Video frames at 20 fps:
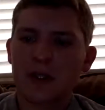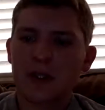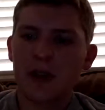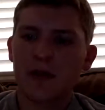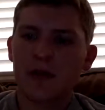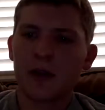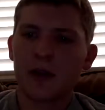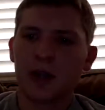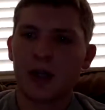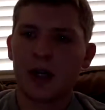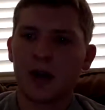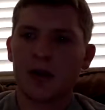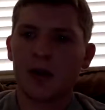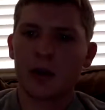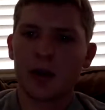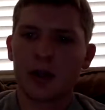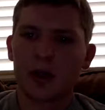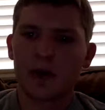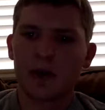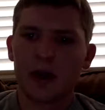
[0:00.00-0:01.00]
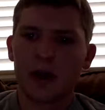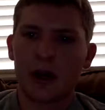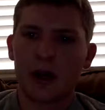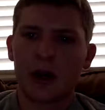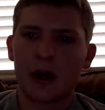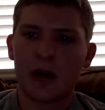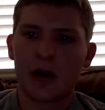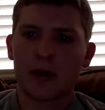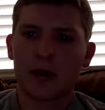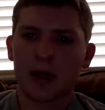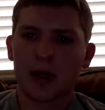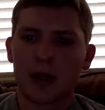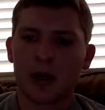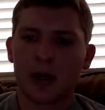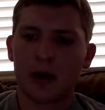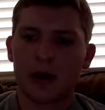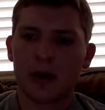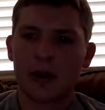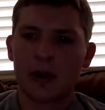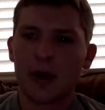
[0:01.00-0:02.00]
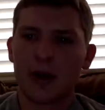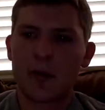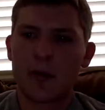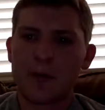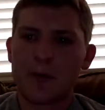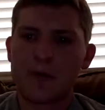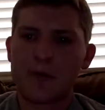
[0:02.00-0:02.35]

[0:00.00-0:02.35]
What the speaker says: see if they're equal, and if they are, I'm going to go with it.